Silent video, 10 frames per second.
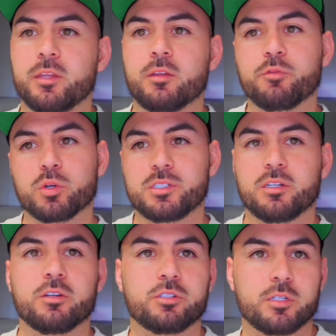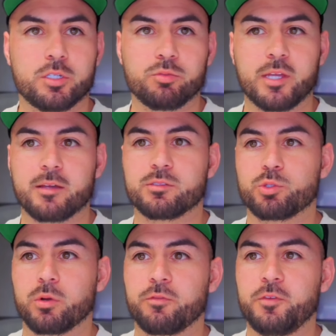And then 1,400 to
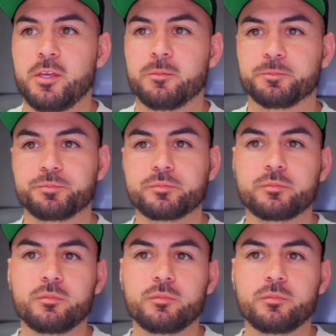2,000 square feet,